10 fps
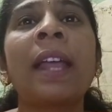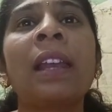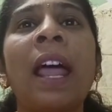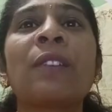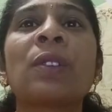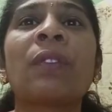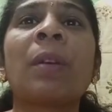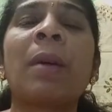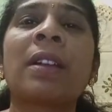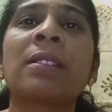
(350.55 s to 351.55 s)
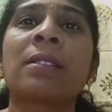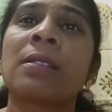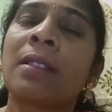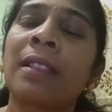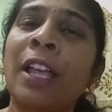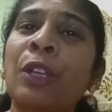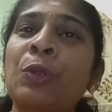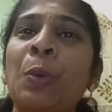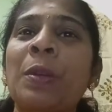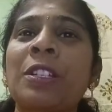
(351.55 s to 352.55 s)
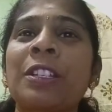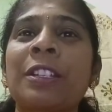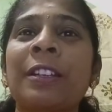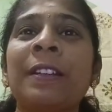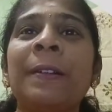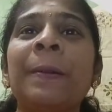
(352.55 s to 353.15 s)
and life-saving medicines. Thank you so much.